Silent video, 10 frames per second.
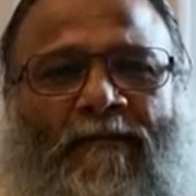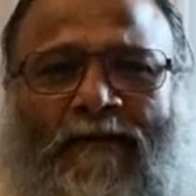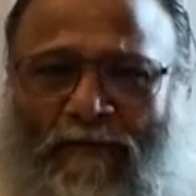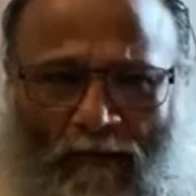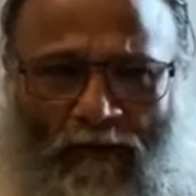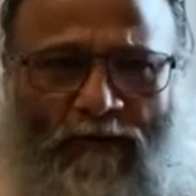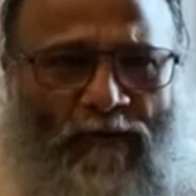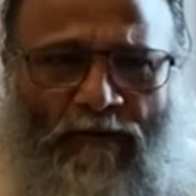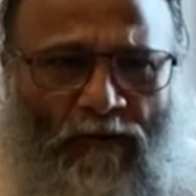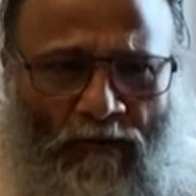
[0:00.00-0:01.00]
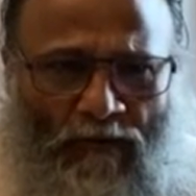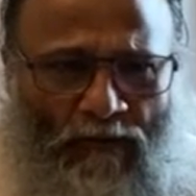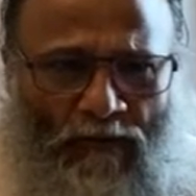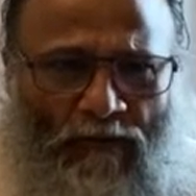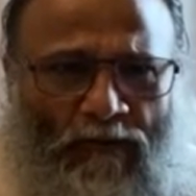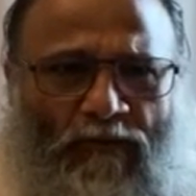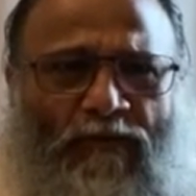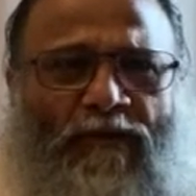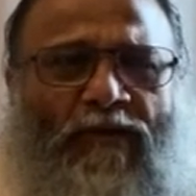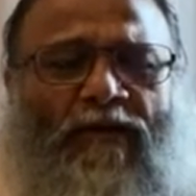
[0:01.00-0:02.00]
There are no
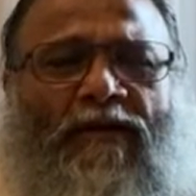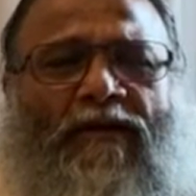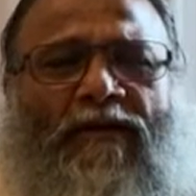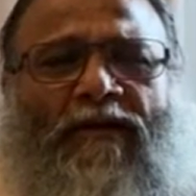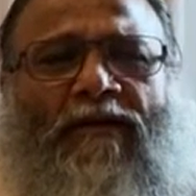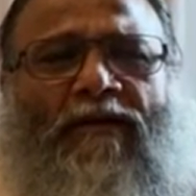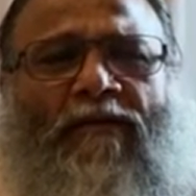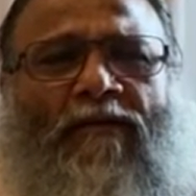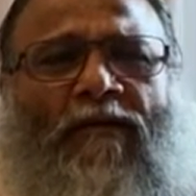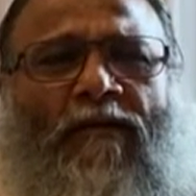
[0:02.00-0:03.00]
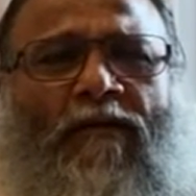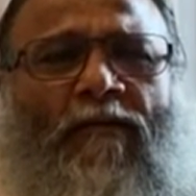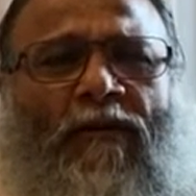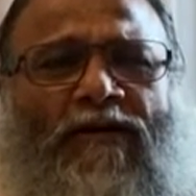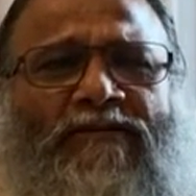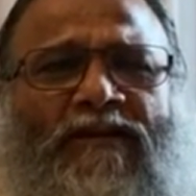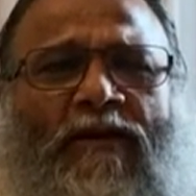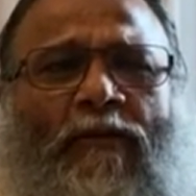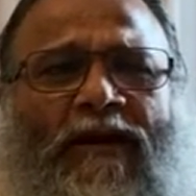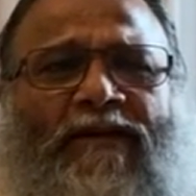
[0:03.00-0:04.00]
words
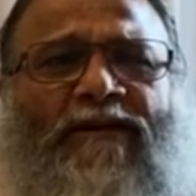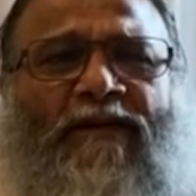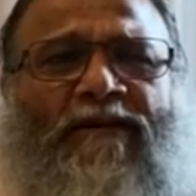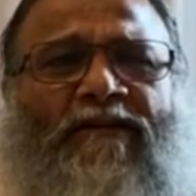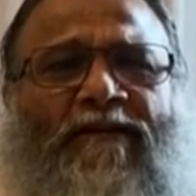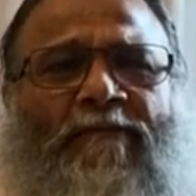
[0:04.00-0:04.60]
required there.